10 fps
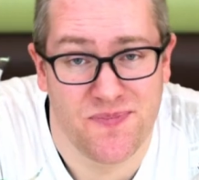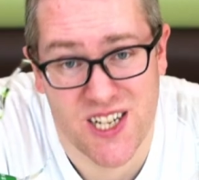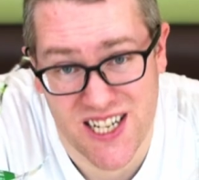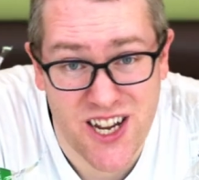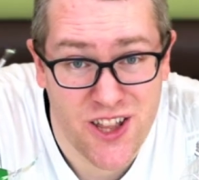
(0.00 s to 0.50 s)

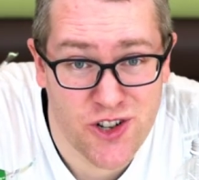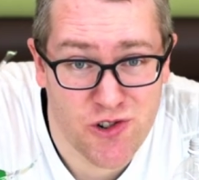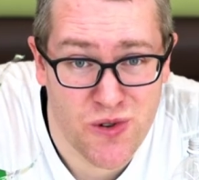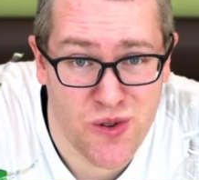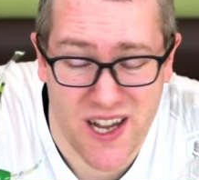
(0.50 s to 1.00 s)
To tell you the
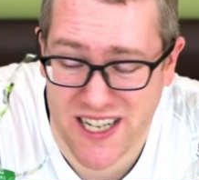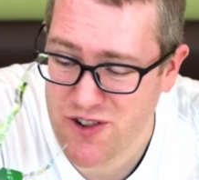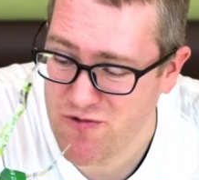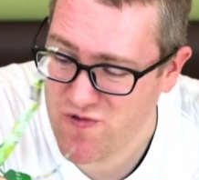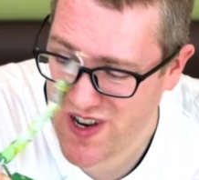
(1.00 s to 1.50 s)
truth, I
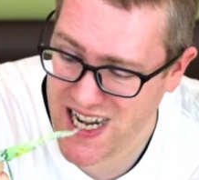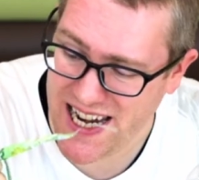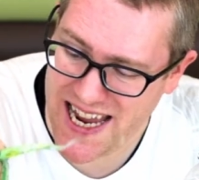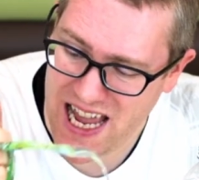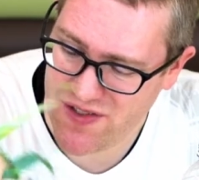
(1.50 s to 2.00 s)
don't
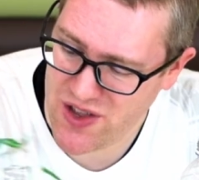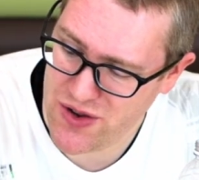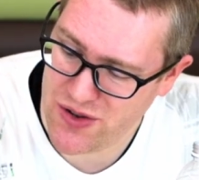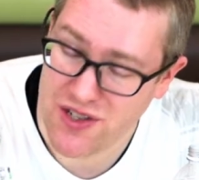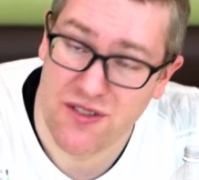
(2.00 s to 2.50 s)
really have a
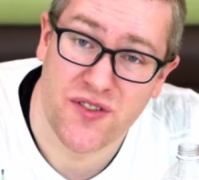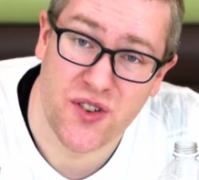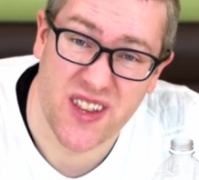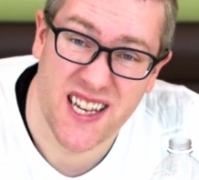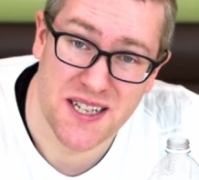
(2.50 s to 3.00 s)
use
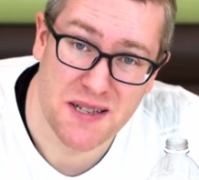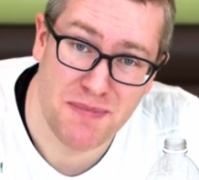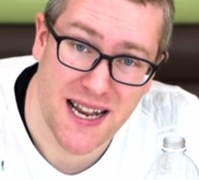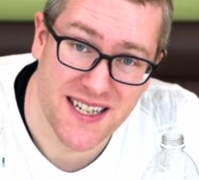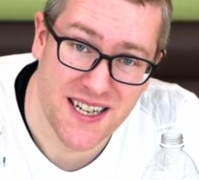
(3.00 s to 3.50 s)
for this
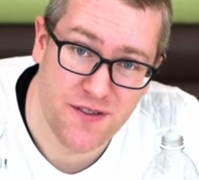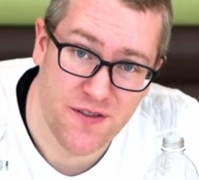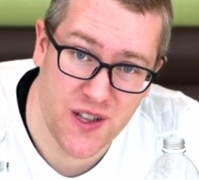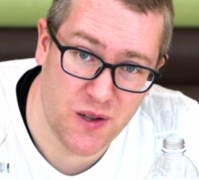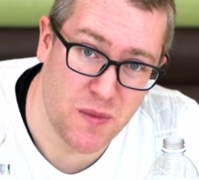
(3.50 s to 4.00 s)
plastic
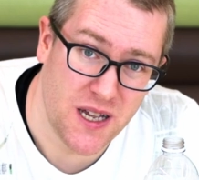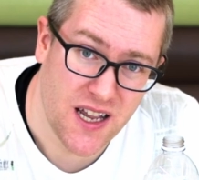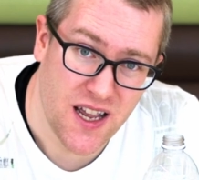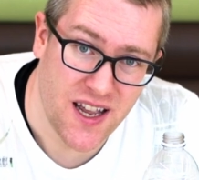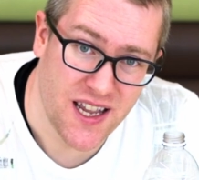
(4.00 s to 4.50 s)
film.
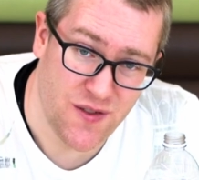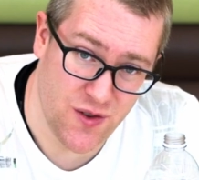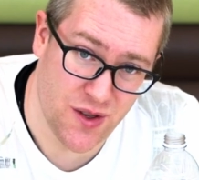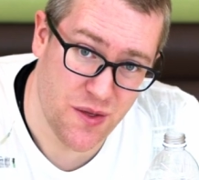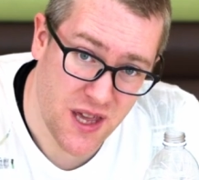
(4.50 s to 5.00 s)
If you
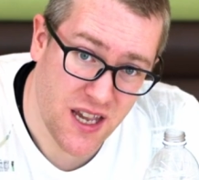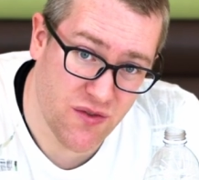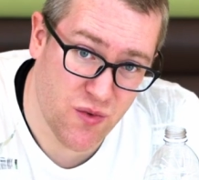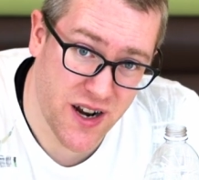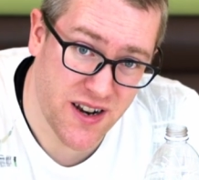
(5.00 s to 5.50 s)
can think
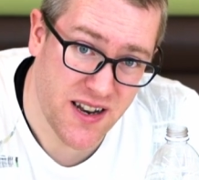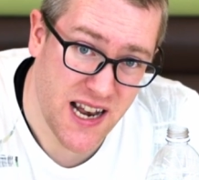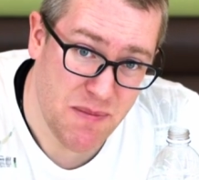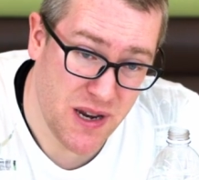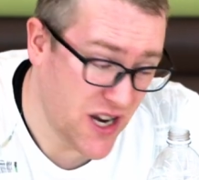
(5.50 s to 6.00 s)
of one,
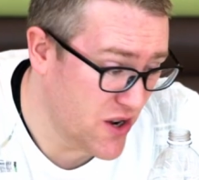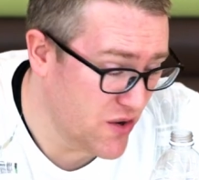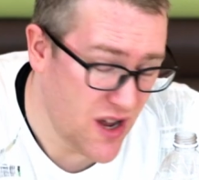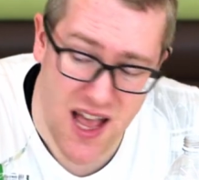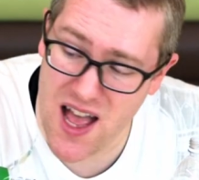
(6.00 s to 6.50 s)
let me
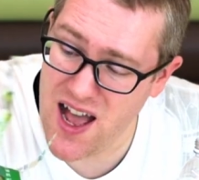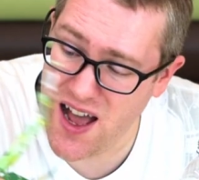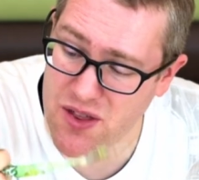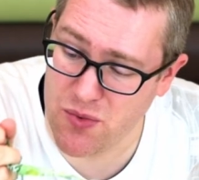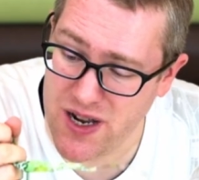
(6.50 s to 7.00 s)
know.
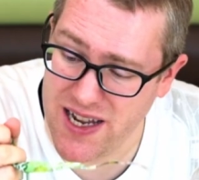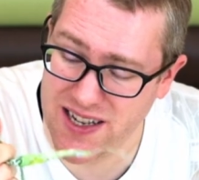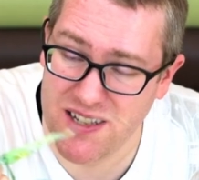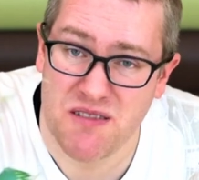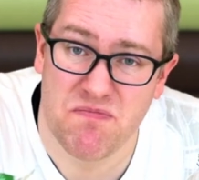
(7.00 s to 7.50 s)

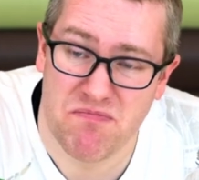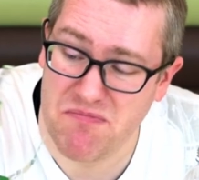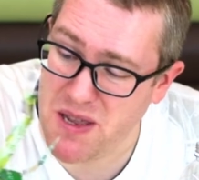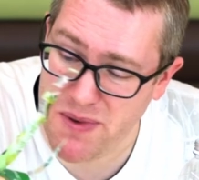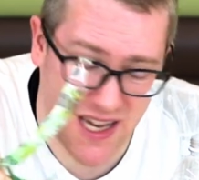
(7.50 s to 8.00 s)
Otherwise,
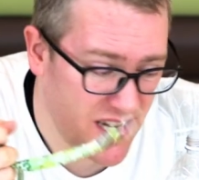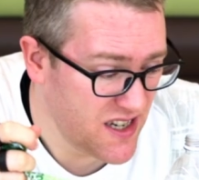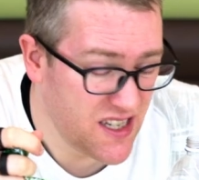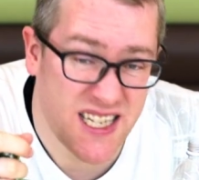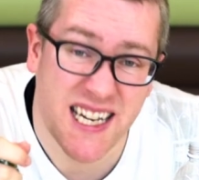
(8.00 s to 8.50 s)
maybe
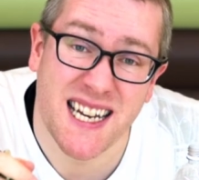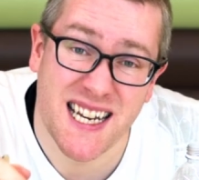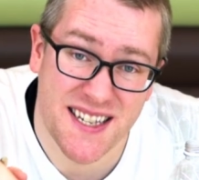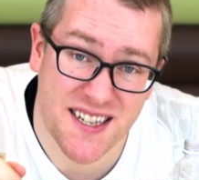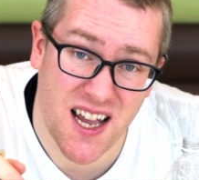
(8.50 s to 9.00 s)
stick it
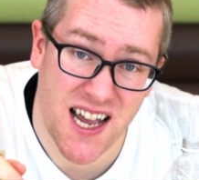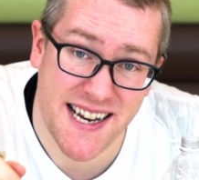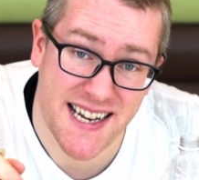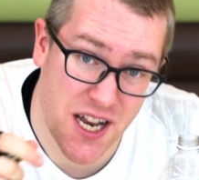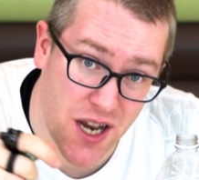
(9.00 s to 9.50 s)

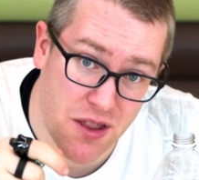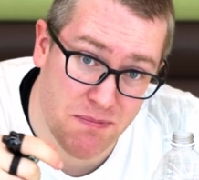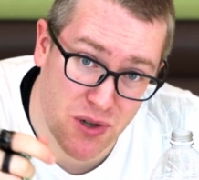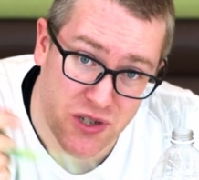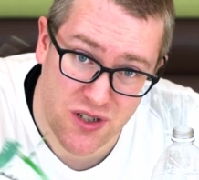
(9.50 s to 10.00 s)
inside another
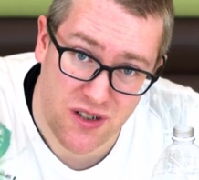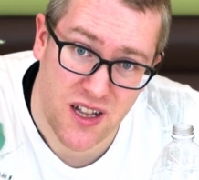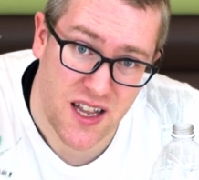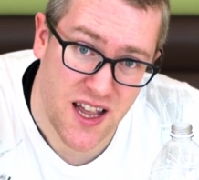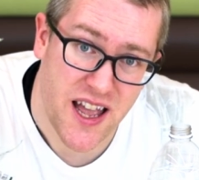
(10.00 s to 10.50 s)

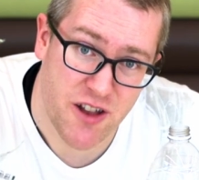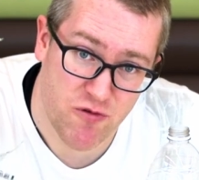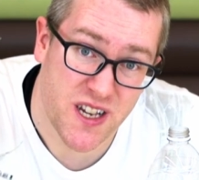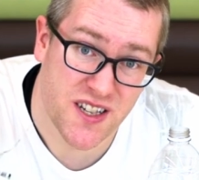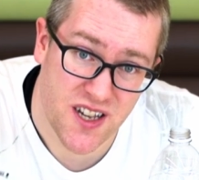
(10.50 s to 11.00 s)
bottle and
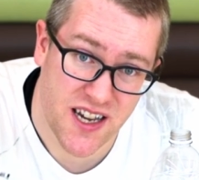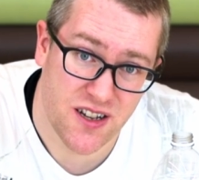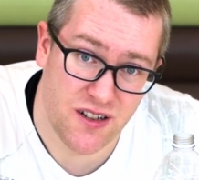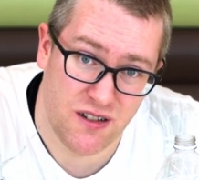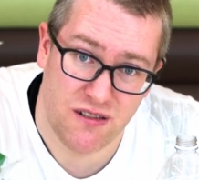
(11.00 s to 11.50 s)

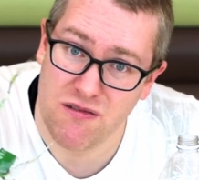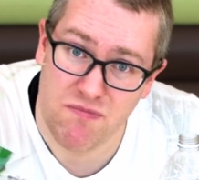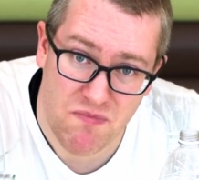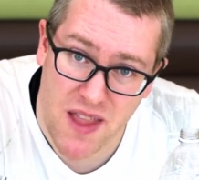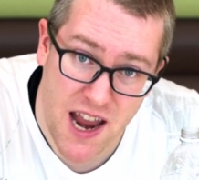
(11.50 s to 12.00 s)
recycle
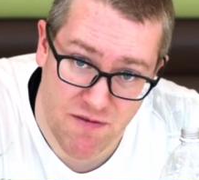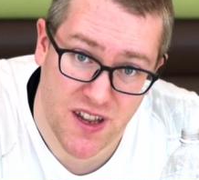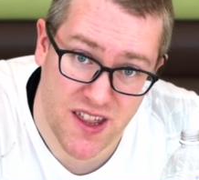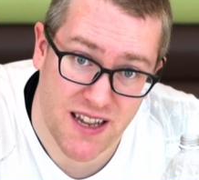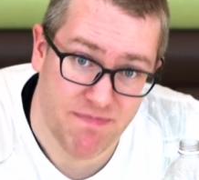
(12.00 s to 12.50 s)

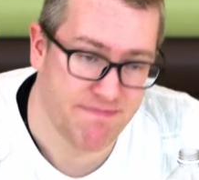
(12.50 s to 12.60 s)
everything.